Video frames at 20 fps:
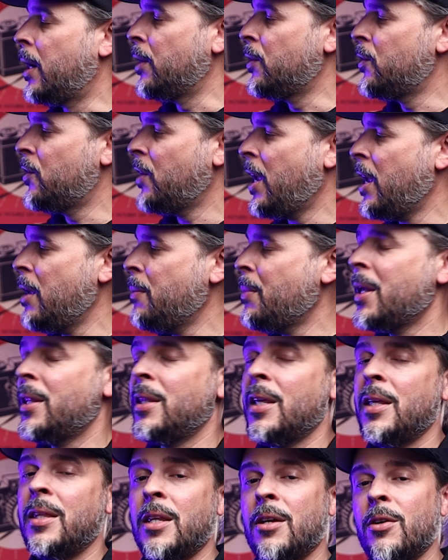shape, and
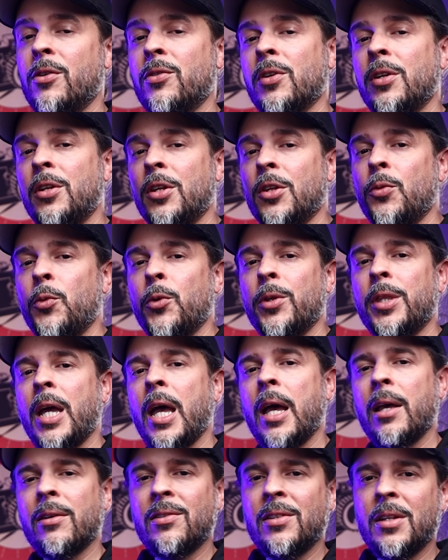then there's another one that
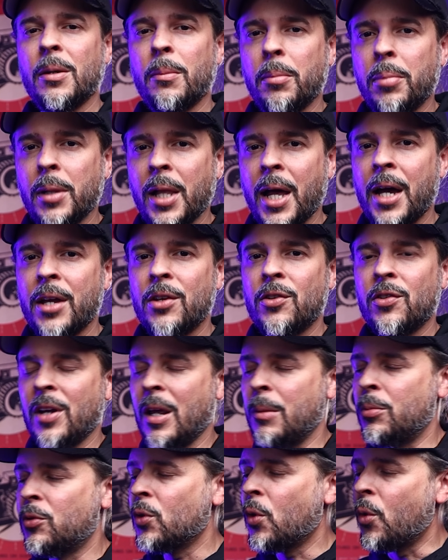has the blind
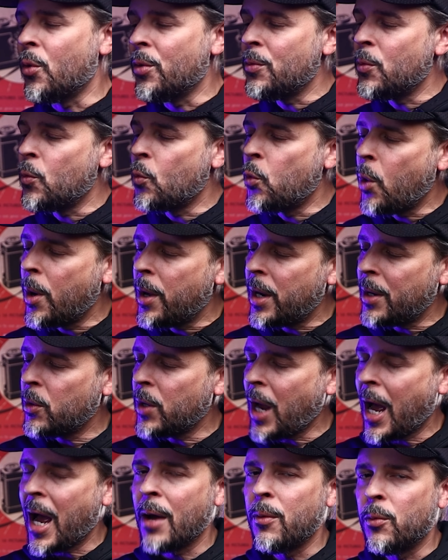shape. So what
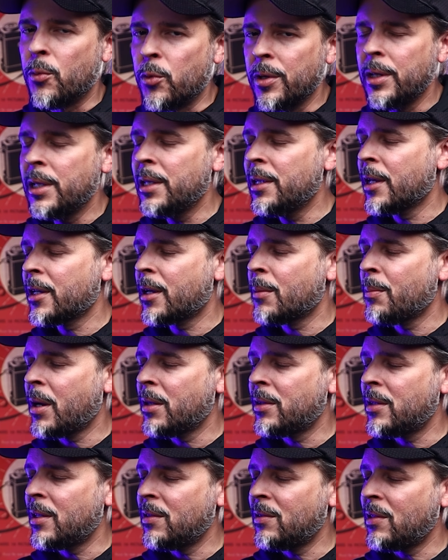I really like
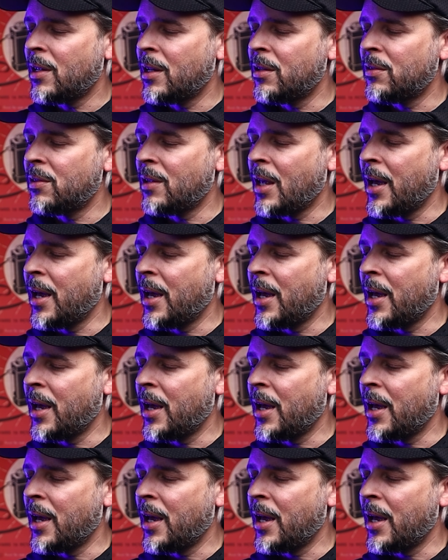about this is